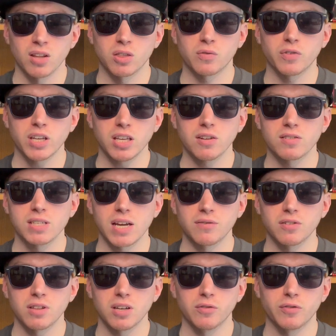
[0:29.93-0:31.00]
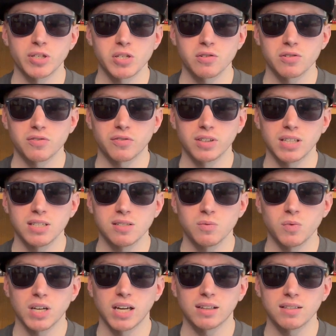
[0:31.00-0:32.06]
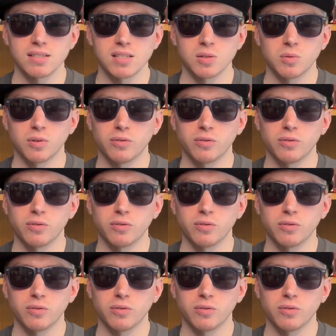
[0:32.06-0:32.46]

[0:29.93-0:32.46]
3 years after the original's release, we got the sequel